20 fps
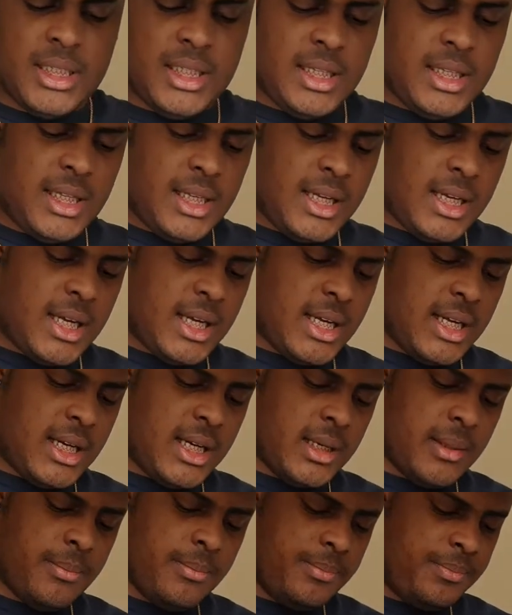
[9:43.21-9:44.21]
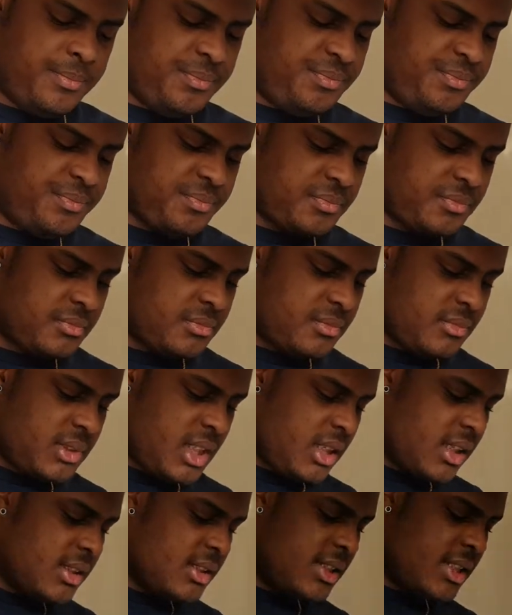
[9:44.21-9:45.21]
So
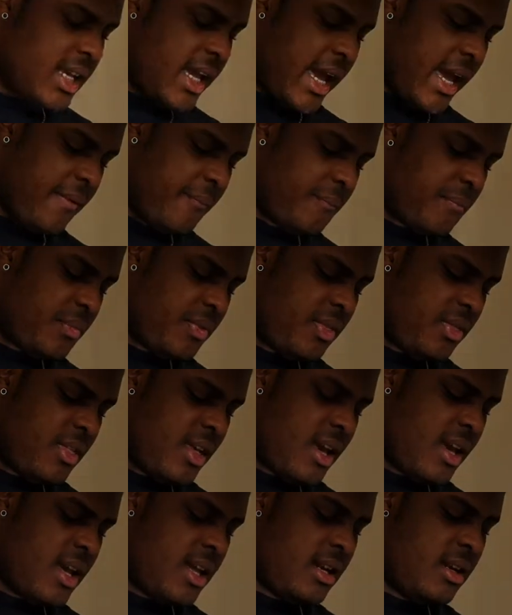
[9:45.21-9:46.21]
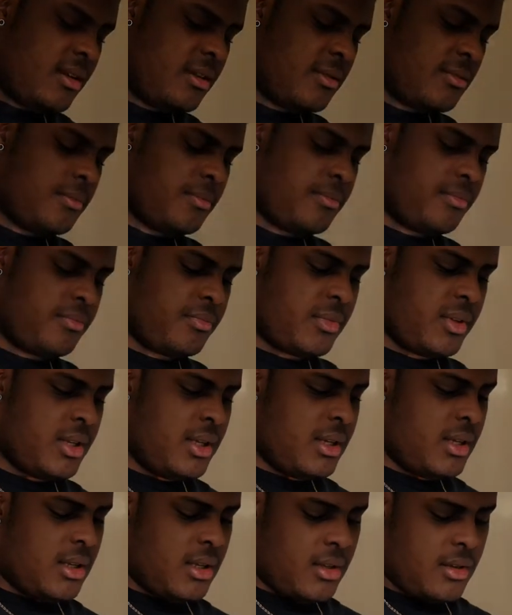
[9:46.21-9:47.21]
yeah, then
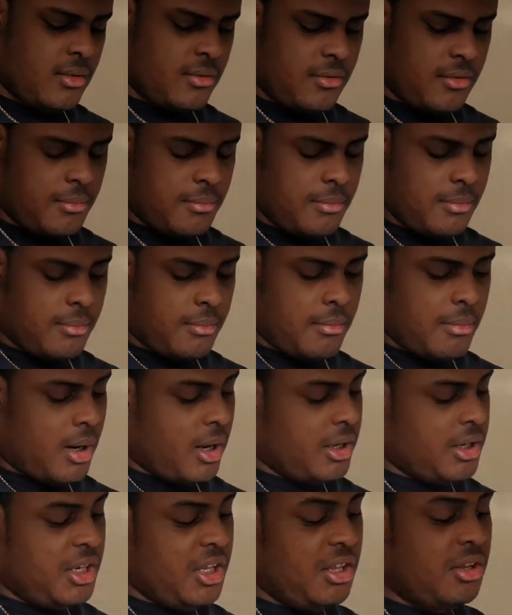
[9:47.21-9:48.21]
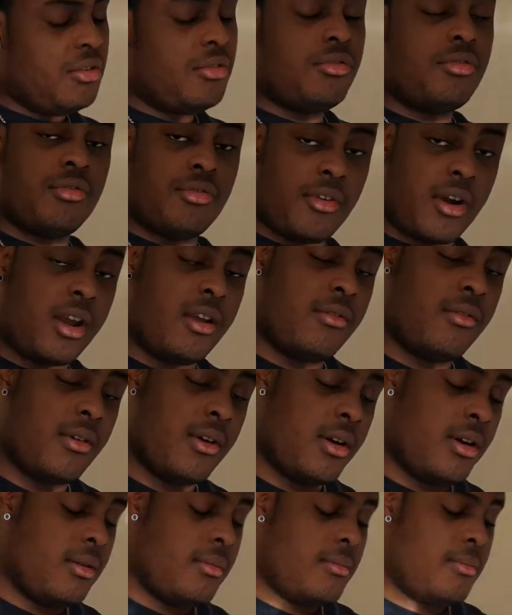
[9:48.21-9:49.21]
from my new
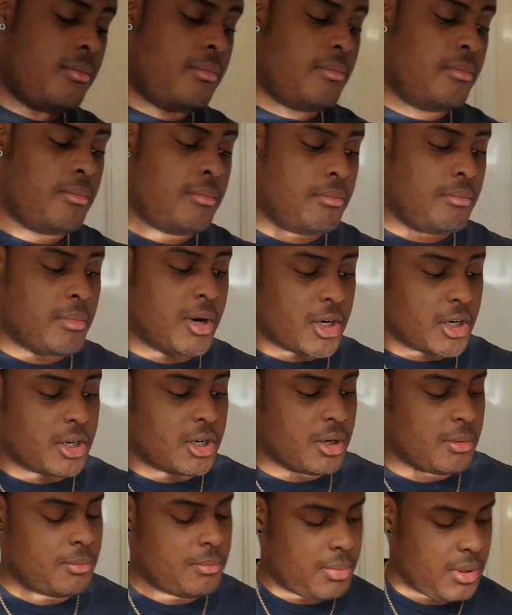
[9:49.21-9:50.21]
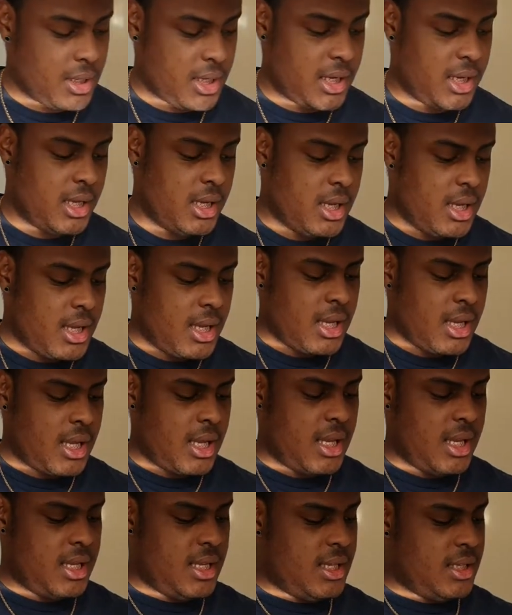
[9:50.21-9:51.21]
favourite mug company
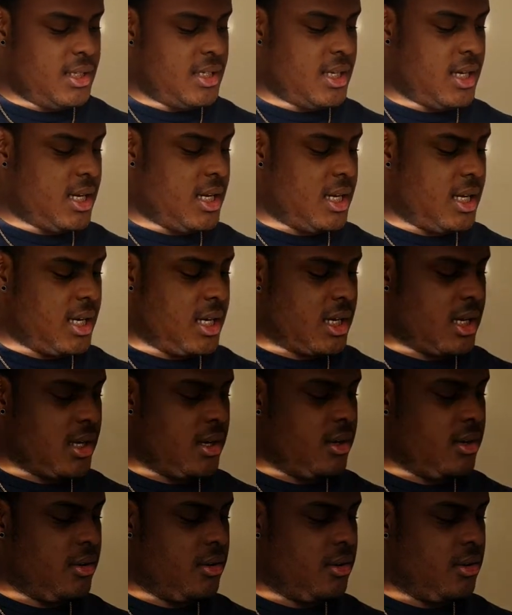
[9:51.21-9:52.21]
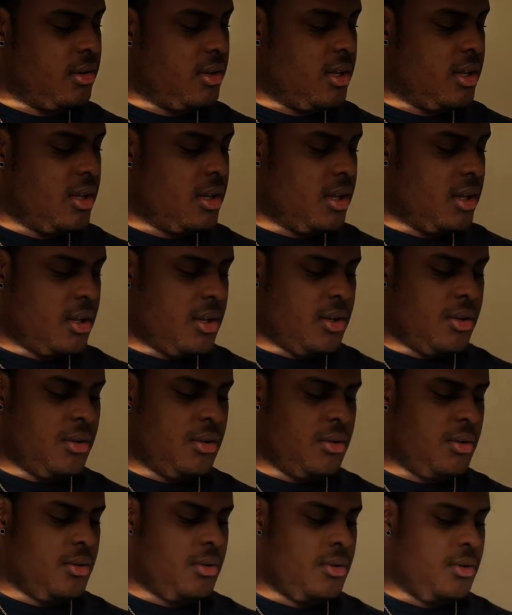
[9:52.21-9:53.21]
is a girl
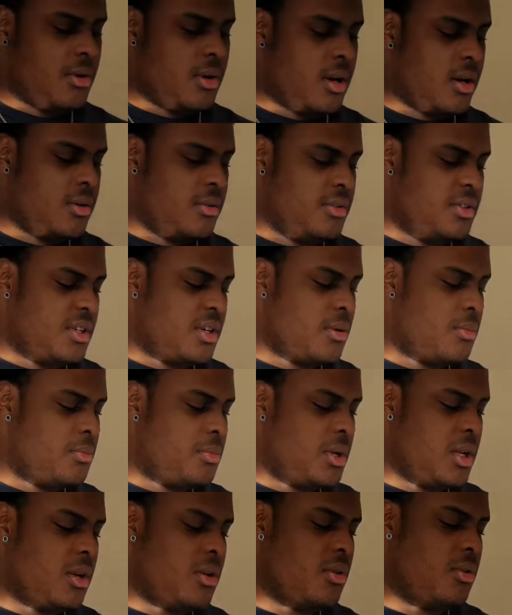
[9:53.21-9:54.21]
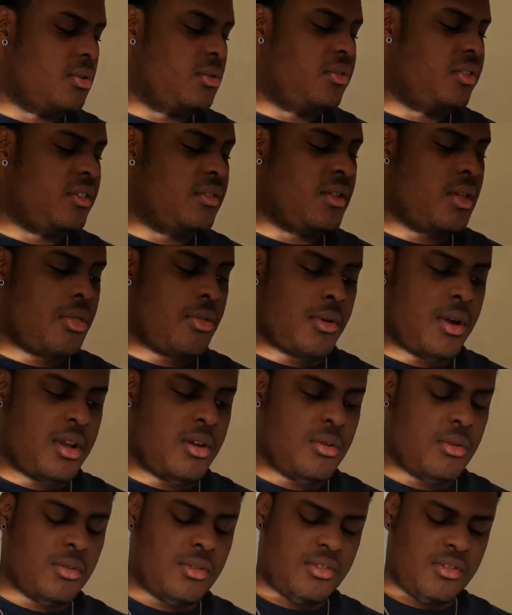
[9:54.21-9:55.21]
who owns a company called 53
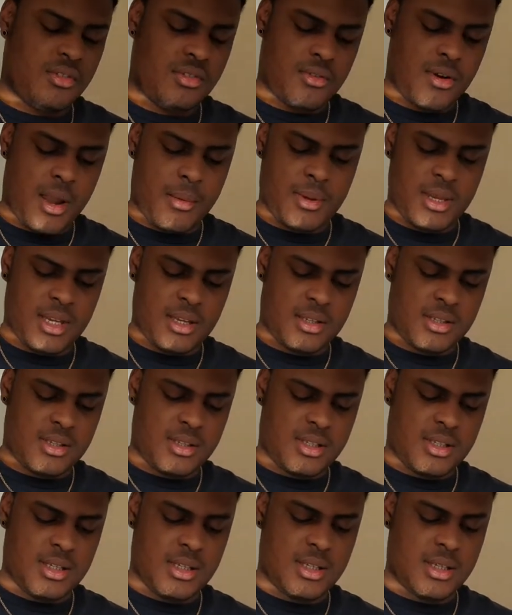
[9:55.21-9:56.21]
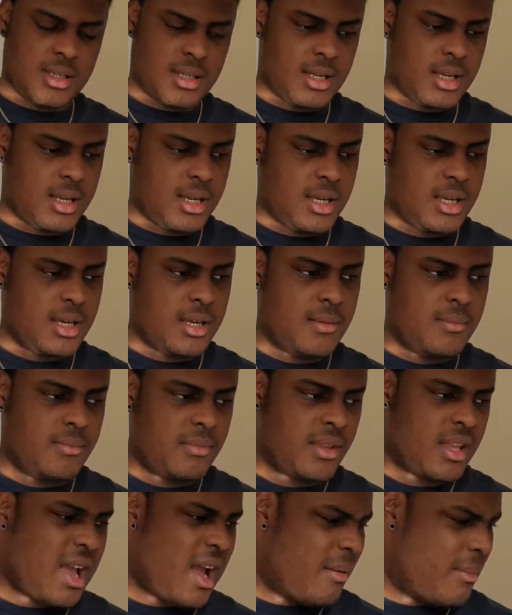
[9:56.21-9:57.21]
North Ceramics. Can't
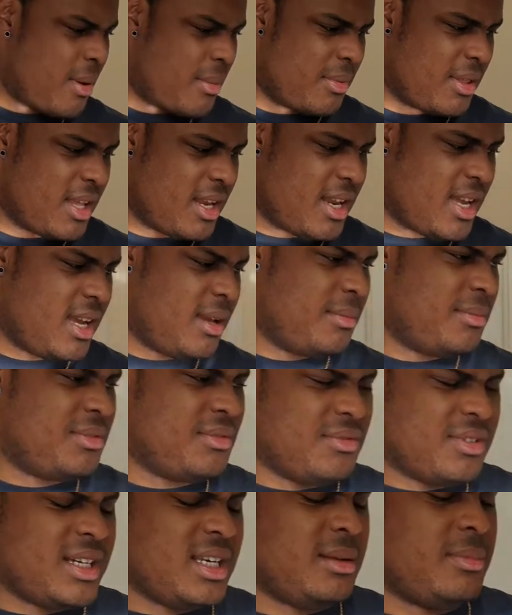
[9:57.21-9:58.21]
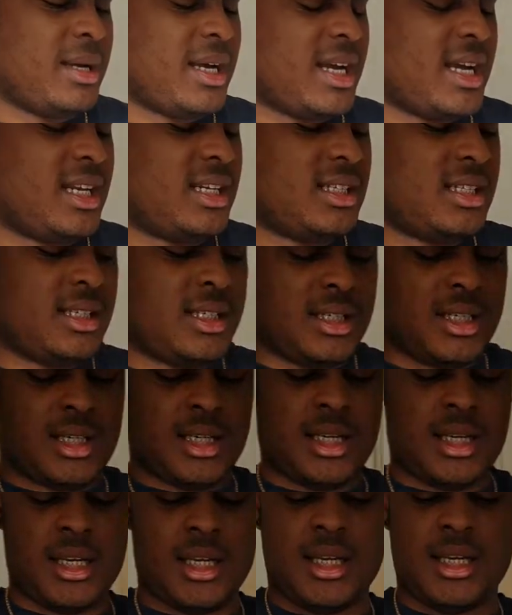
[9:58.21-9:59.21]
remember their names, really bad,
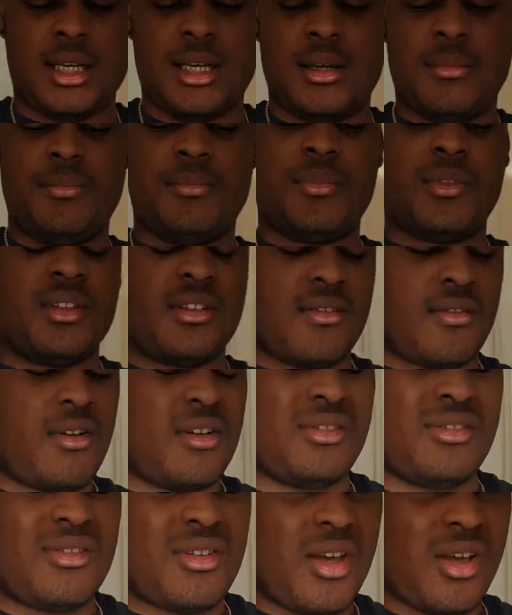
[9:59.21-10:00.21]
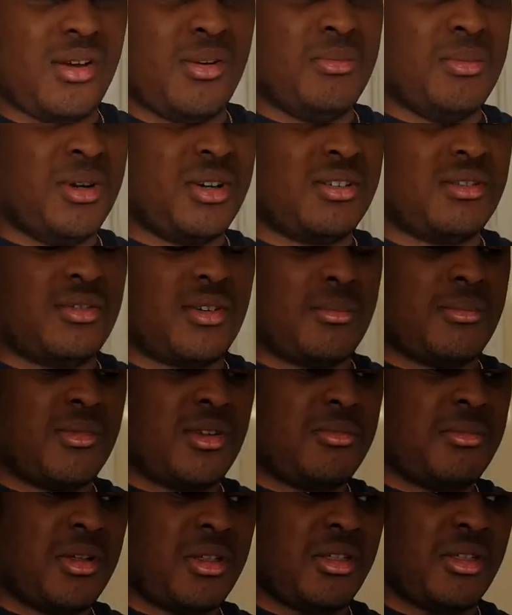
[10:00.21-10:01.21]
because I've got two mugs from
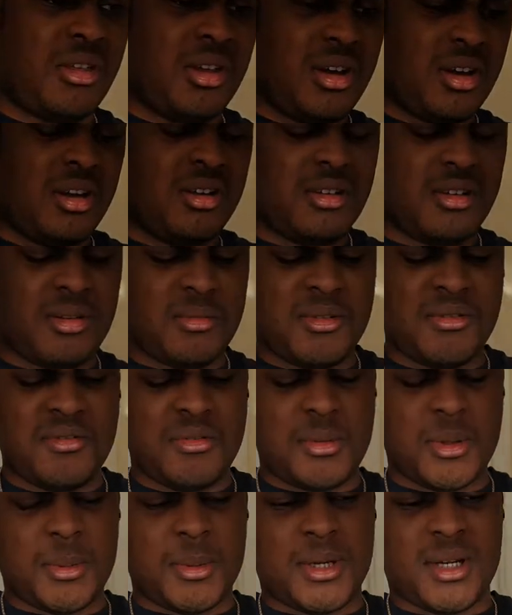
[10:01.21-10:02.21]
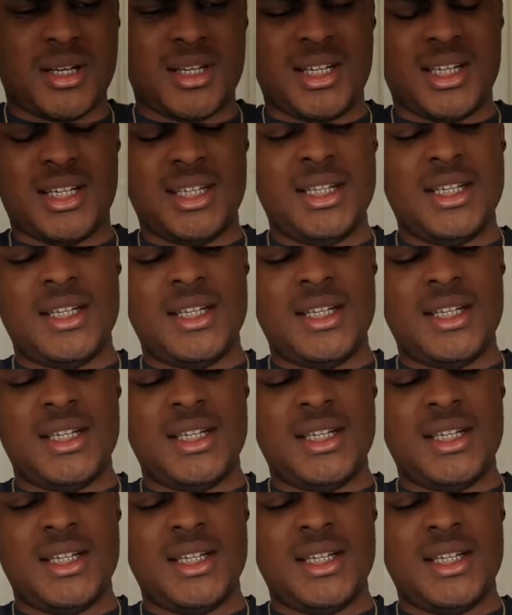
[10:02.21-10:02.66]
them, a third coming from my partner.